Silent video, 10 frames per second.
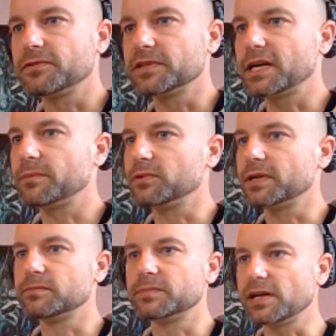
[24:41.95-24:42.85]
for example.
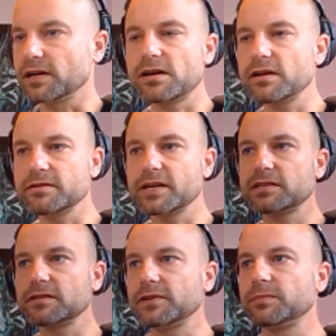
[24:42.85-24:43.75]
They'll be like, "Oh, you're an
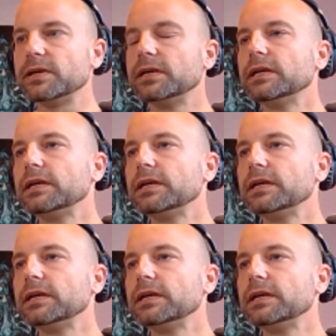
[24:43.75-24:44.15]
asset flipper."